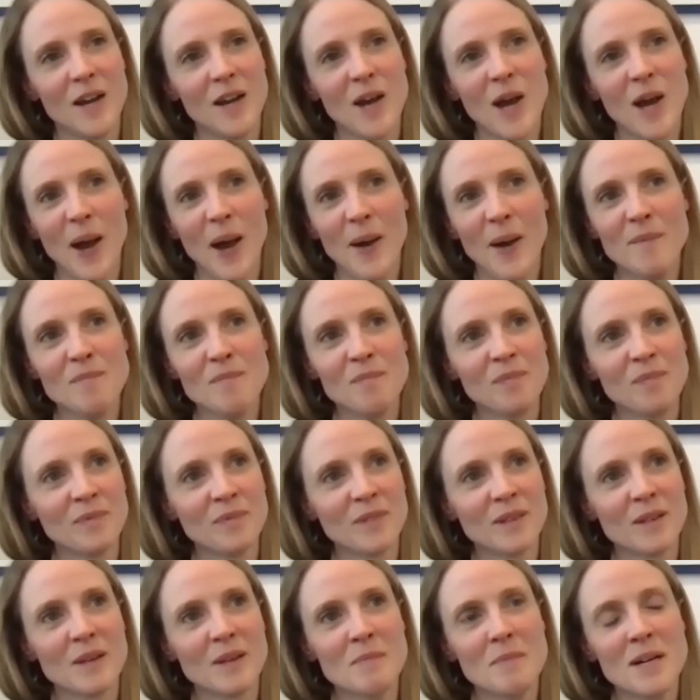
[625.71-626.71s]

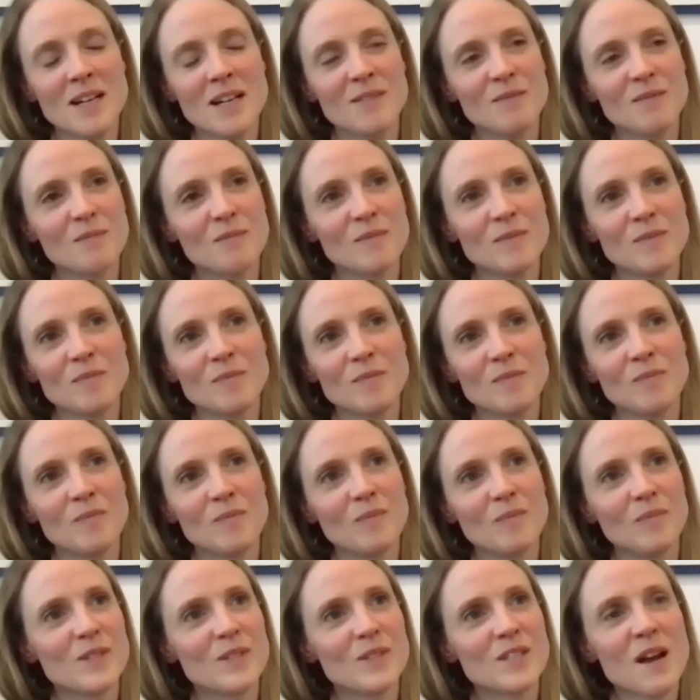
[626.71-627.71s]
But
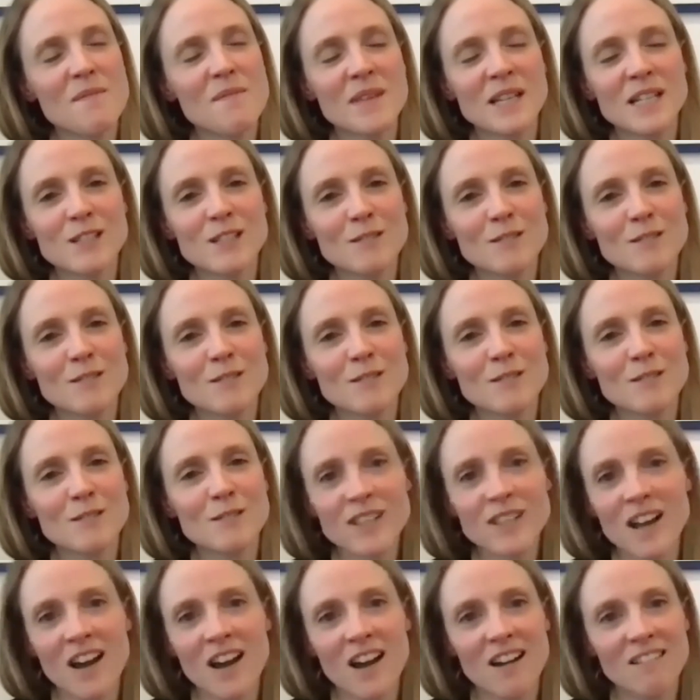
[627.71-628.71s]
something spoke
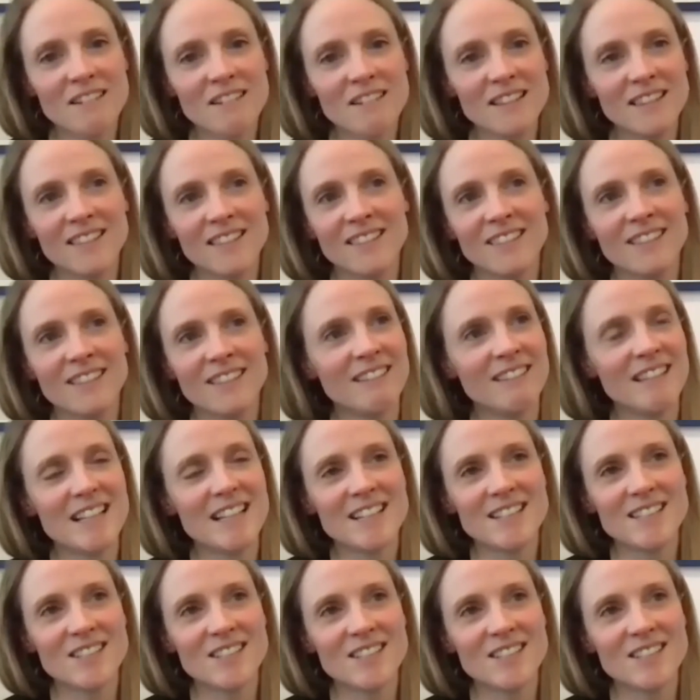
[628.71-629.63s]
to her in this,